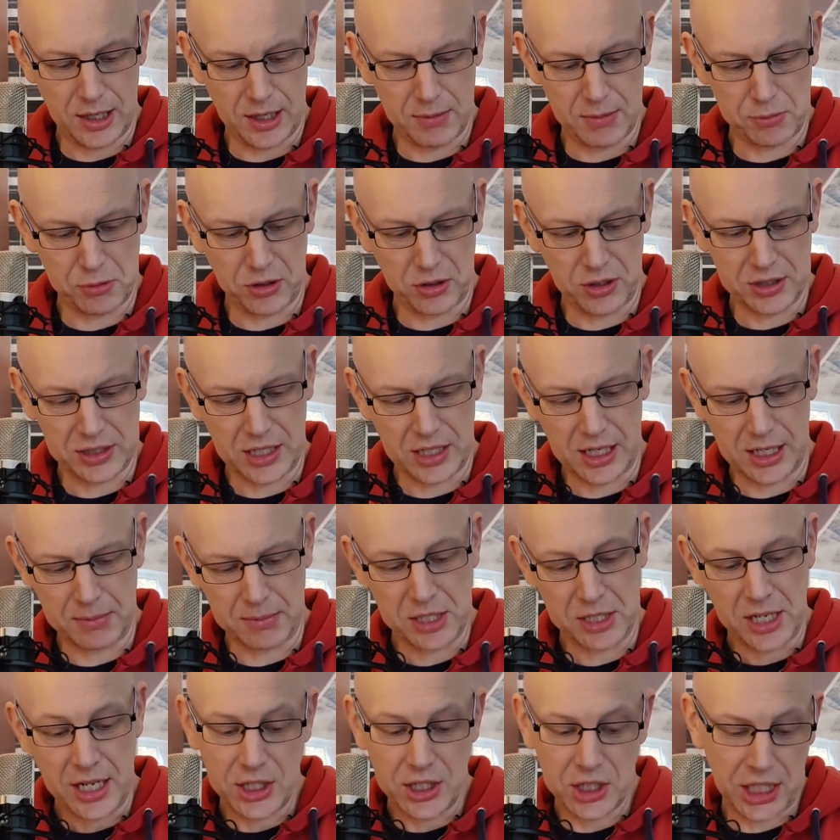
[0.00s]
The Brothers in
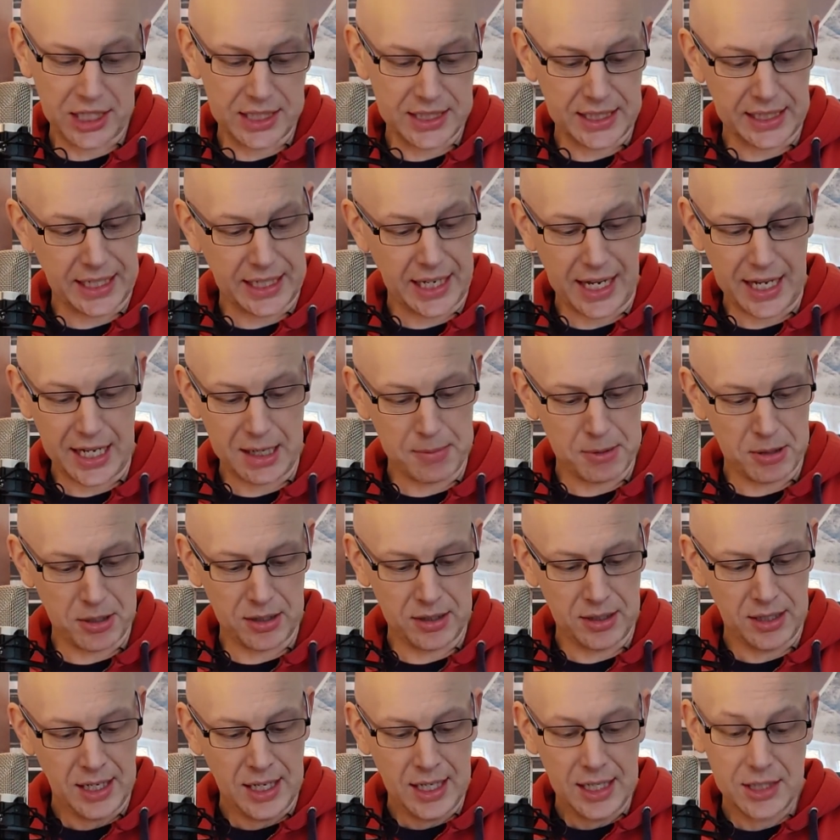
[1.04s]
Arms. Chester
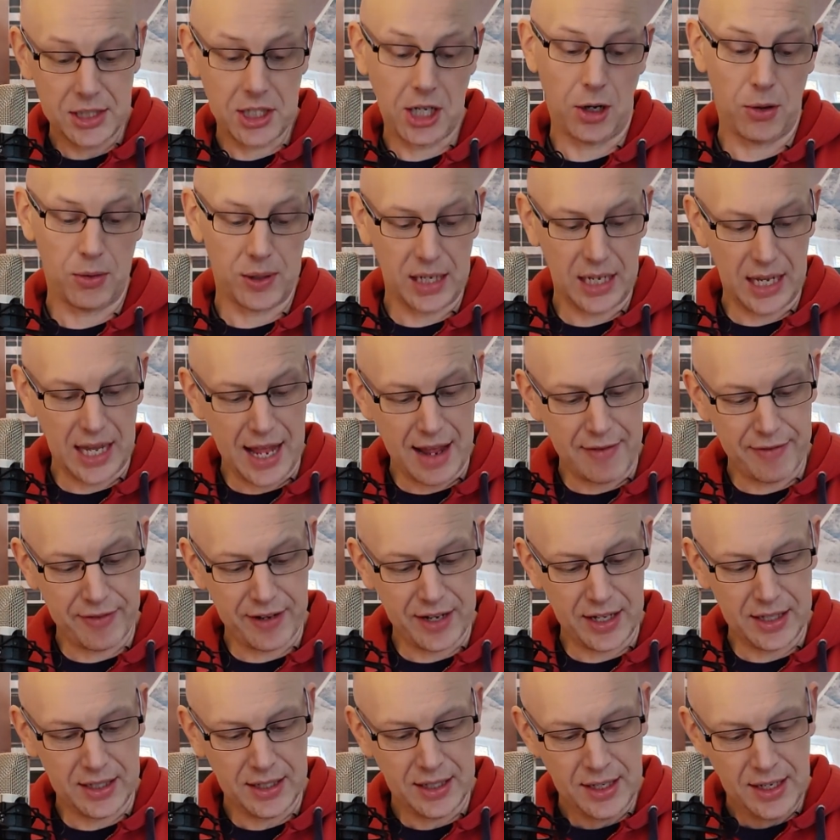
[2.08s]
Kamen, Tony
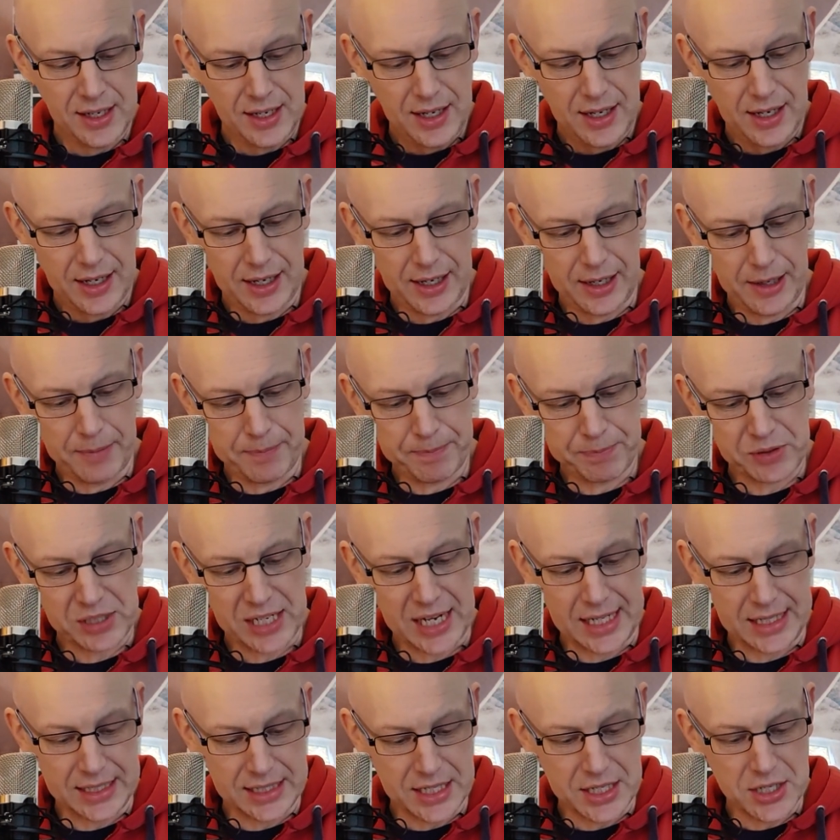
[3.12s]
Levin,
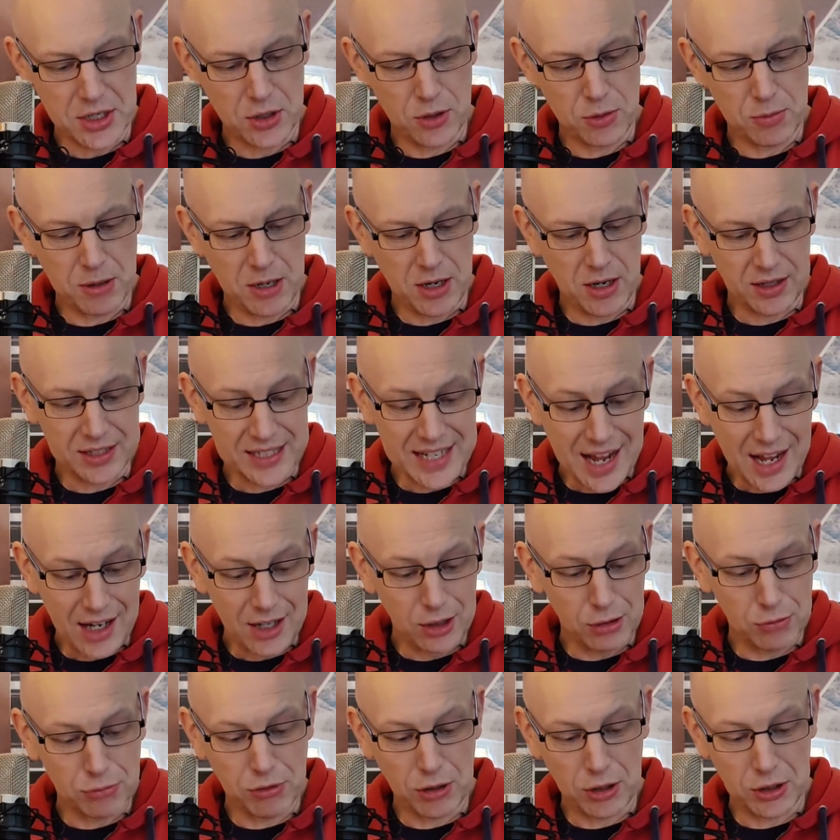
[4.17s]
Andy Newmark,
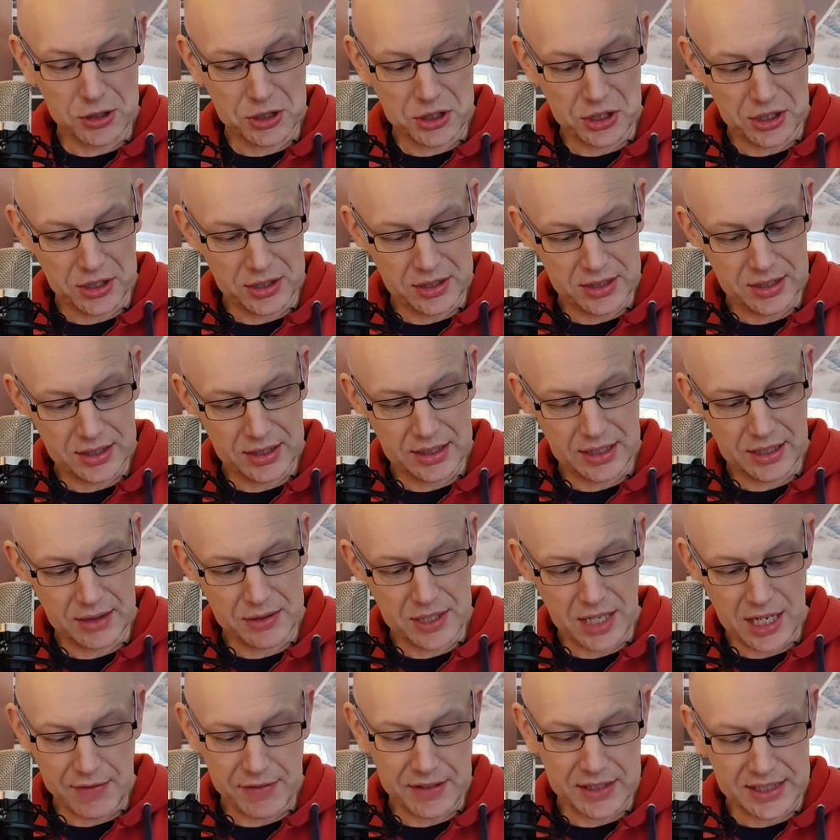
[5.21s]
Nile Rodgers, you know,
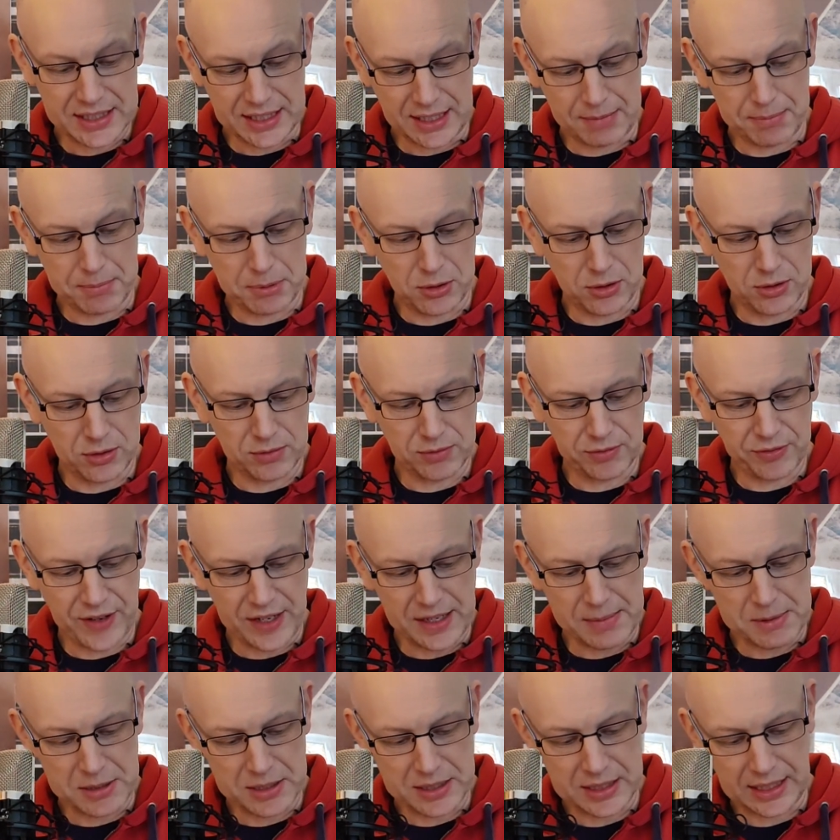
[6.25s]
David Sanborn,
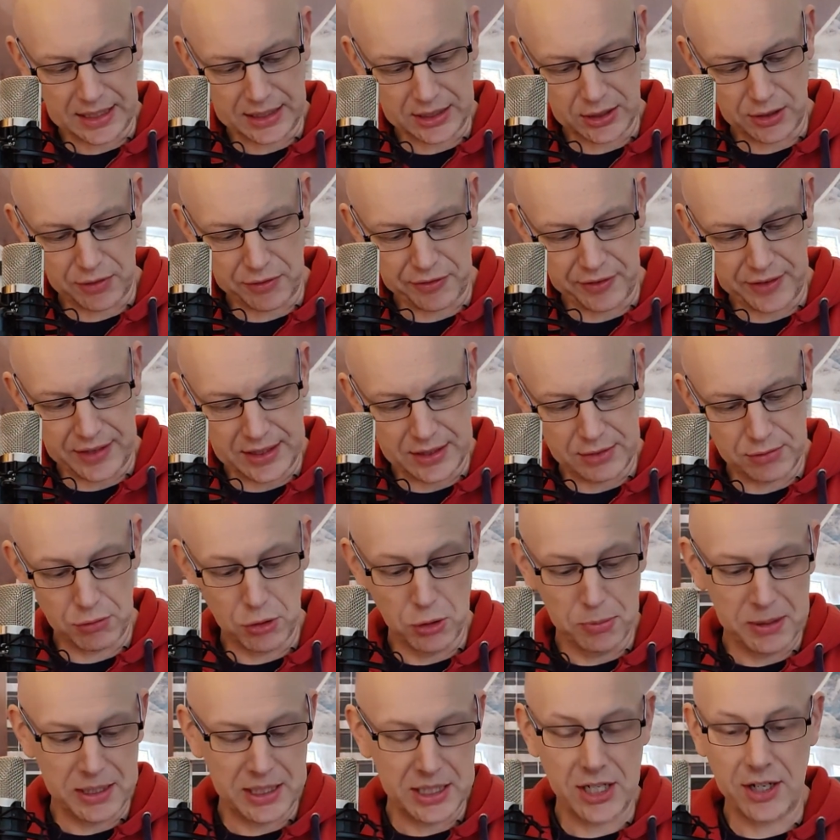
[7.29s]
famous saxophonist,
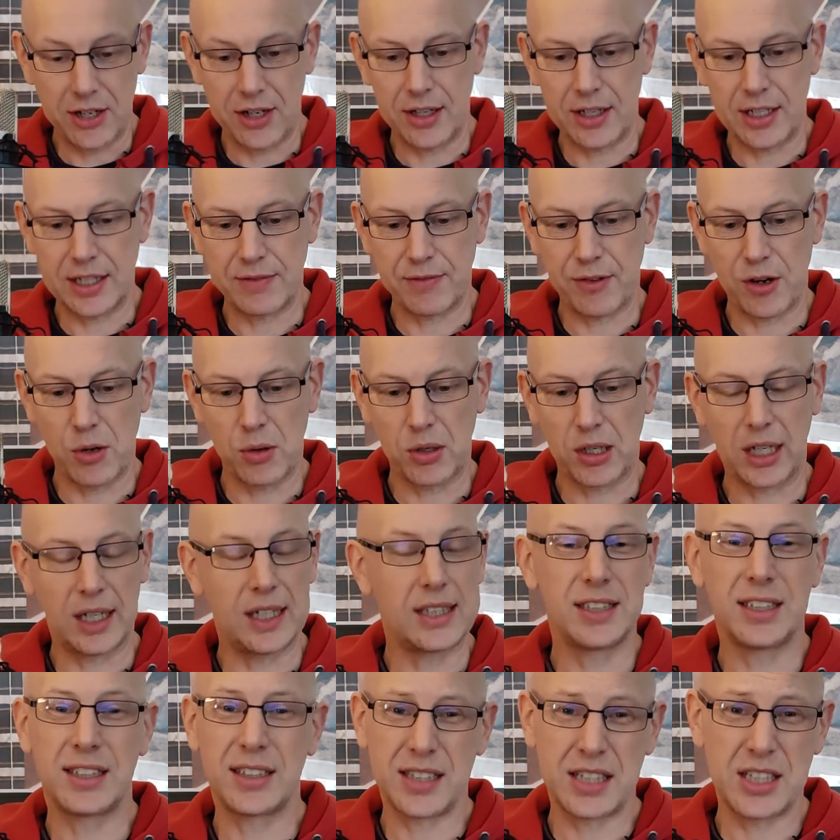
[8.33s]
Ruby Turner,
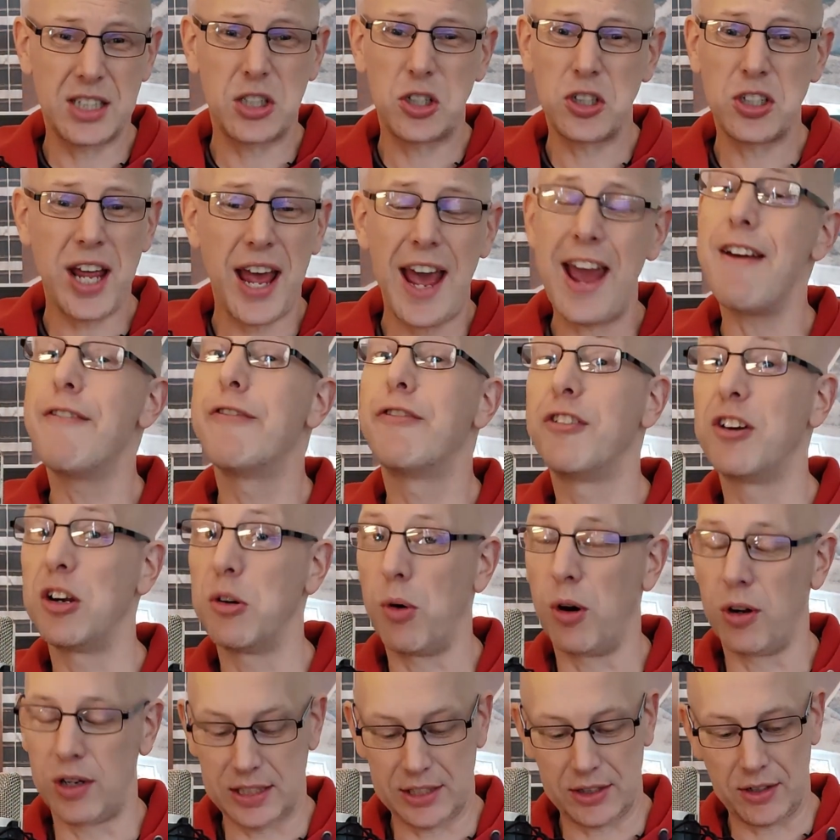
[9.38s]
vocalist. Just
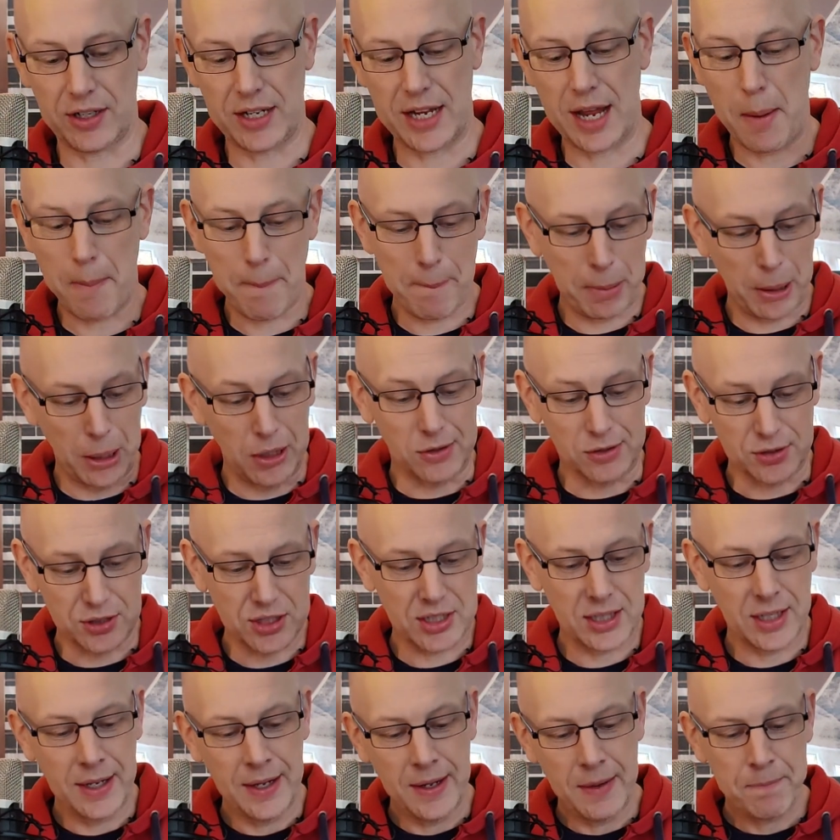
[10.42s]
everyone is on here.
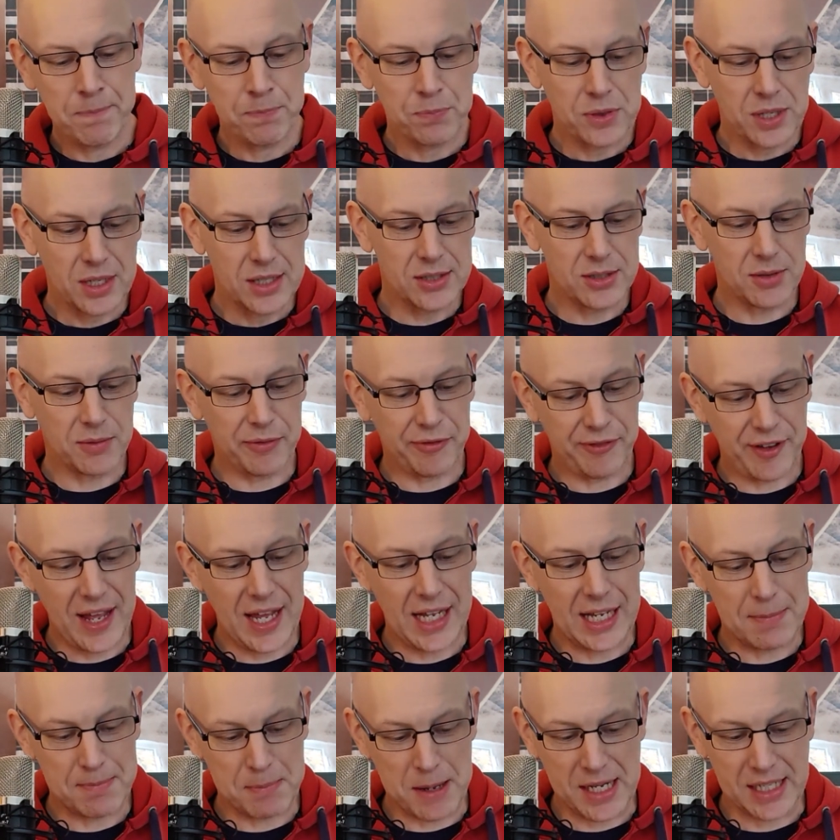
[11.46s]
Plus, some
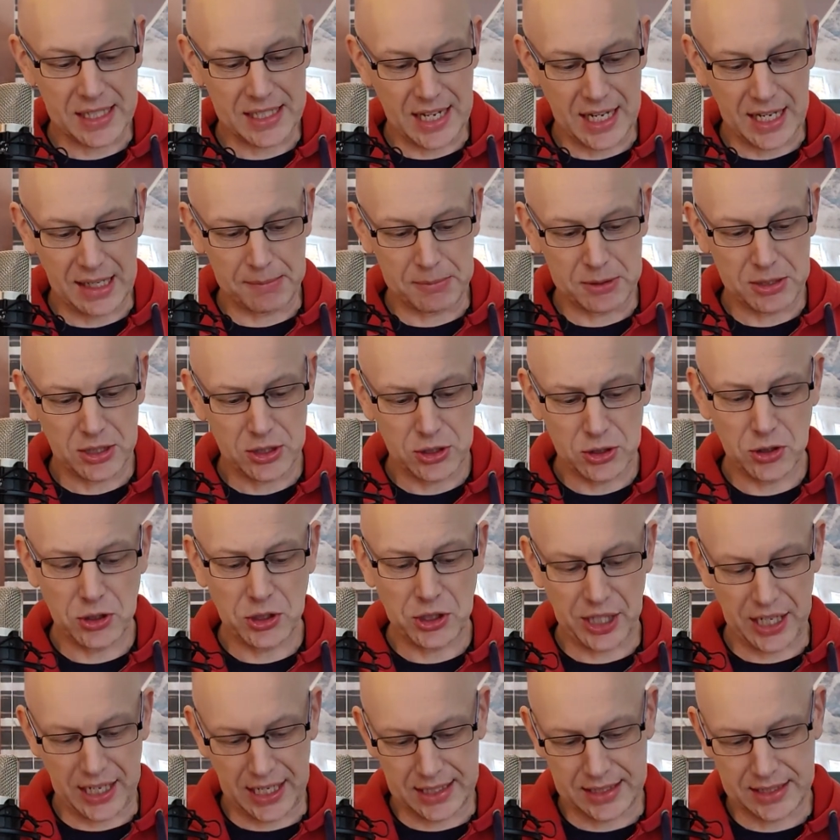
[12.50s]
fairly big names,
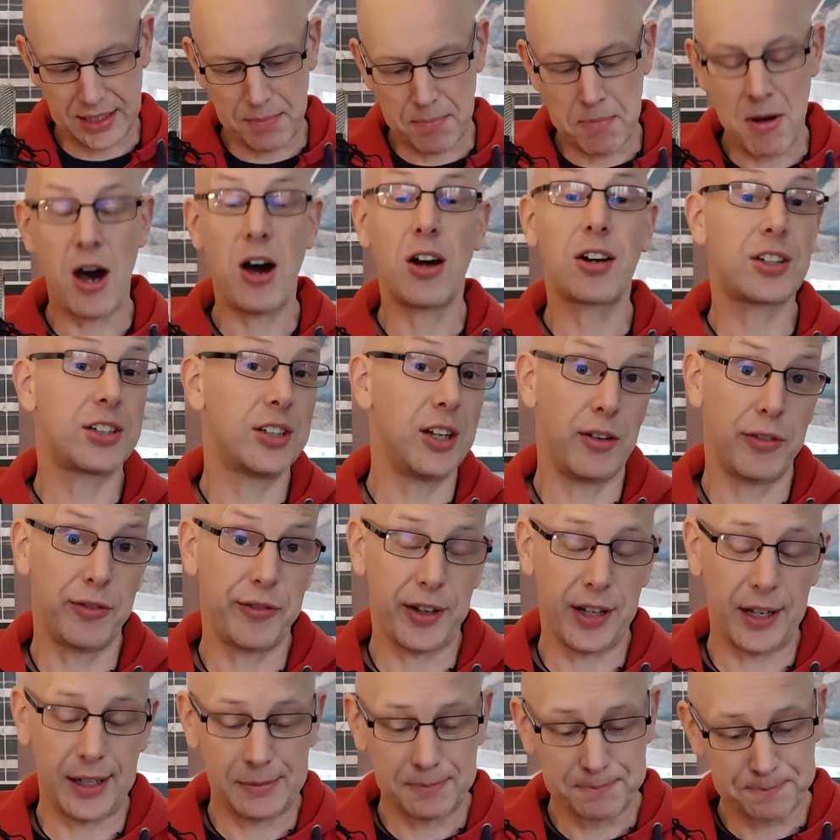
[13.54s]
such as Mark
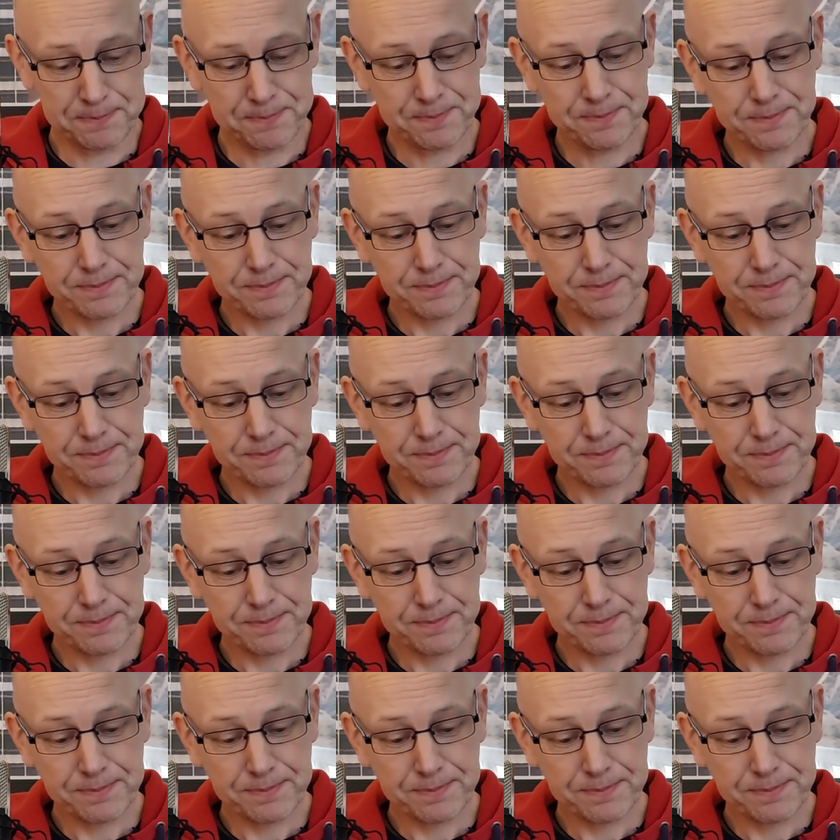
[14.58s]
Knopfler